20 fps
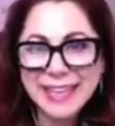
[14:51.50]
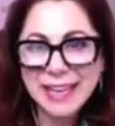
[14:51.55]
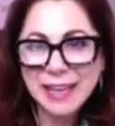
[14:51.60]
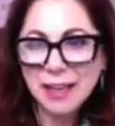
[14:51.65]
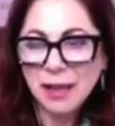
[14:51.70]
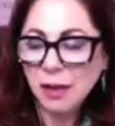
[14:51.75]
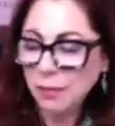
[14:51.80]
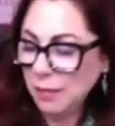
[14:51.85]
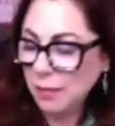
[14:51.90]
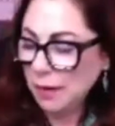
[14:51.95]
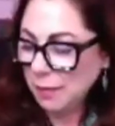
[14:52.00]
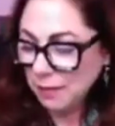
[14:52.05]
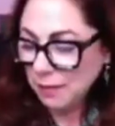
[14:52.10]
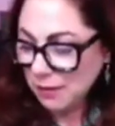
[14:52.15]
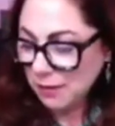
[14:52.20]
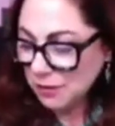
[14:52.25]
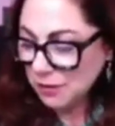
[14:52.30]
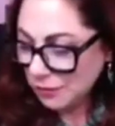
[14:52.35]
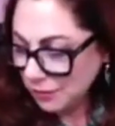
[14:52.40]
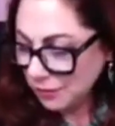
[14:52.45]
Oh, my
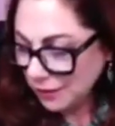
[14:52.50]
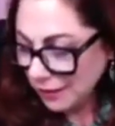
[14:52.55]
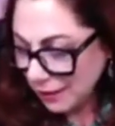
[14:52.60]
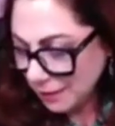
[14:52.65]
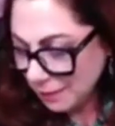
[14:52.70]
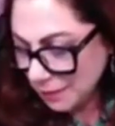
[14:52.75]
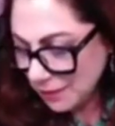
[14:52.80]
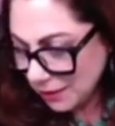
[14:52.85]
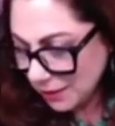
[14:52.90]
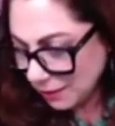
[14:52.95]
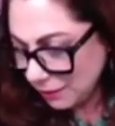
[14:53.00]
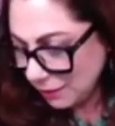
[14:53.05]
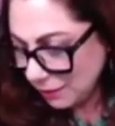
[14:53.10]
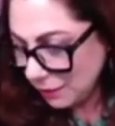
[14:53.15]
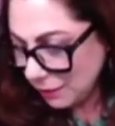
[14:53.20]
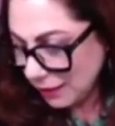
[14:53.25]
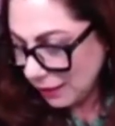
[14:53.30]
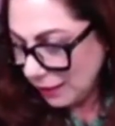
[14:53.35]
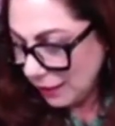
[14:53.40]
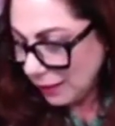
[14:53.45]
pleasure.
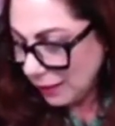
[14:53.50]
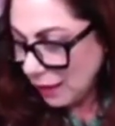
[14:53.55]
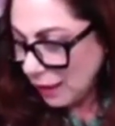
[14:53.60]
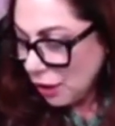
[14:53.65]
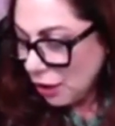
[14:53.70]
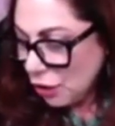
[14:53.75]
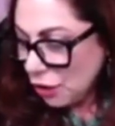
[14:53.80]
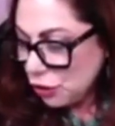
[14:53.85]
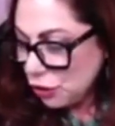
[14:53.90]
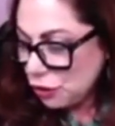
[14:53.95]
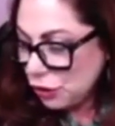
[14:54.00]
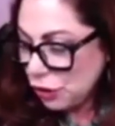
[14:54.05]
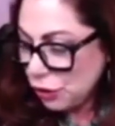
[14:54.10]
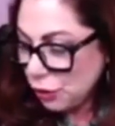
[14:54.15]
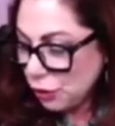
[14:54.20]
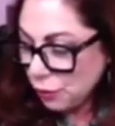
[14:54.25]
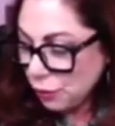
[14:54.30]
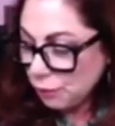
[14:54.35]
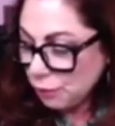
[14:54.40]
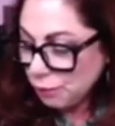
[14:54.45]
Absolutely.
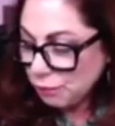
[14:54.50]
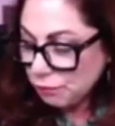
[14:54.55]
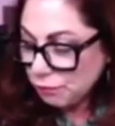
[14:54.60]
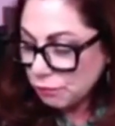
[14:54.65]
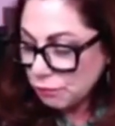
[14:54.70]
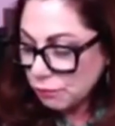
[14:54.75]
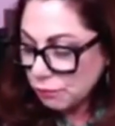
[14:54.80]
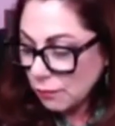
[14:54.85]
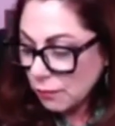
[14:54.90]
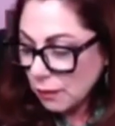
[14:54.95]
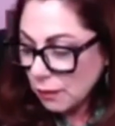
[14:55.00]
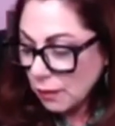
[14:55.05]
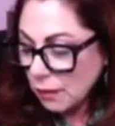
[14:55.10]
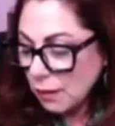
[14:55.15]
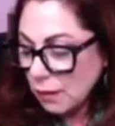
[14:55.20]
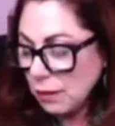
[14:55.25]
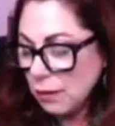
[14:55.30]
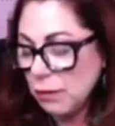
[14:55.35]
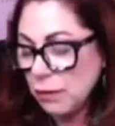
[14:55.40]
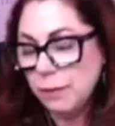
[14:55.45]
So
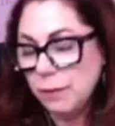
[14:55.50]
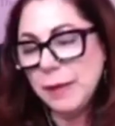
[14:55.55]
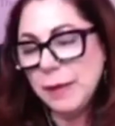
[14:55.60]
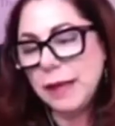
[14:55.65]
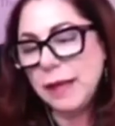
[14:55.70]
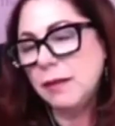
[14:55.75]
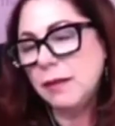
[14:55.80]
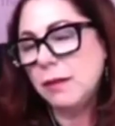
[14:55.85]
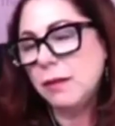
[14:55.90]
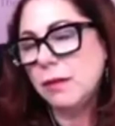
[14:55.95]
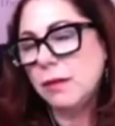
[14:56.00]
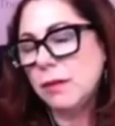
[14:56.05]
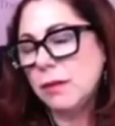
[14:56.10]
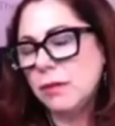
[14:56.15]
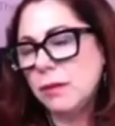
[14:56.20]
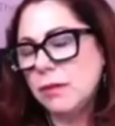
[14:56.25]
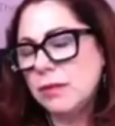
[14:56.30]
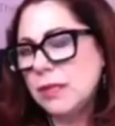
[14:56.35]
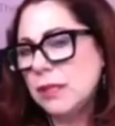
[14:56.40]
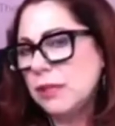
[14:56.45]

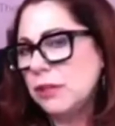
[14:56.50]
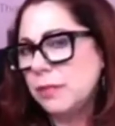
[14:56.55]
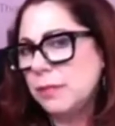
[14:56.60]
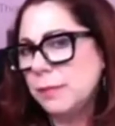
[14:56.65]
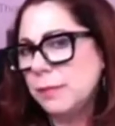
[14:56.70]
you said you've made